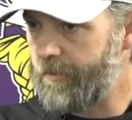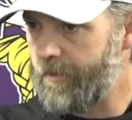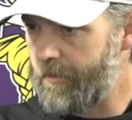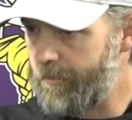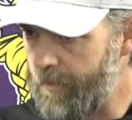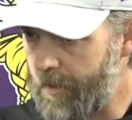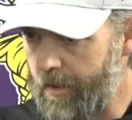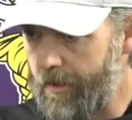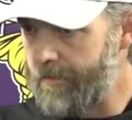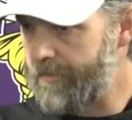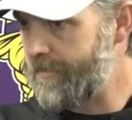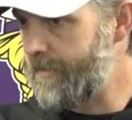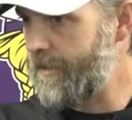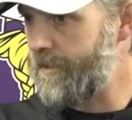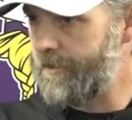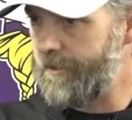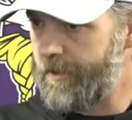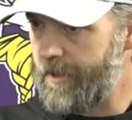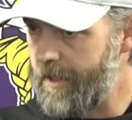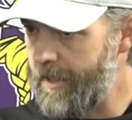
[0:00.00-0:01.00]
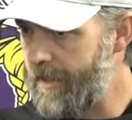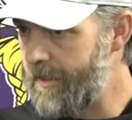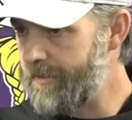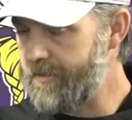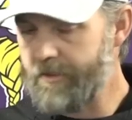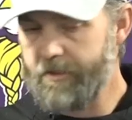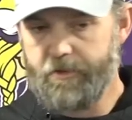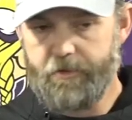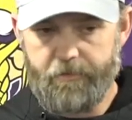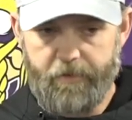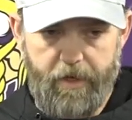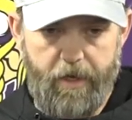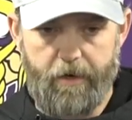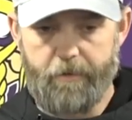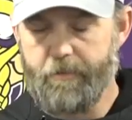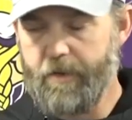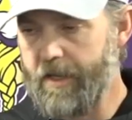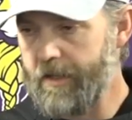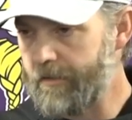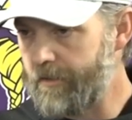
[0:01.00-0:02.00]
where the ball is in your hands and you've got
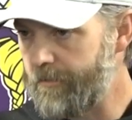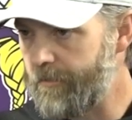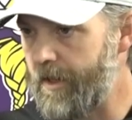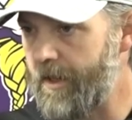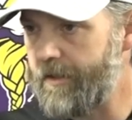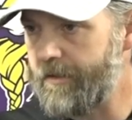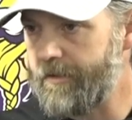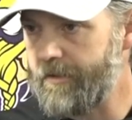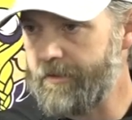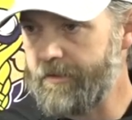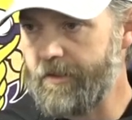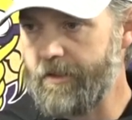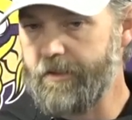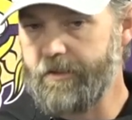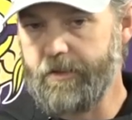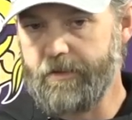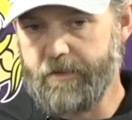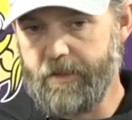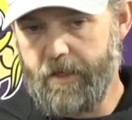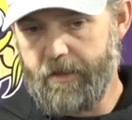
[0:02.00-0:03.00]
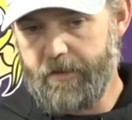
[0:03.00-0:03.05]
to make the right decisions.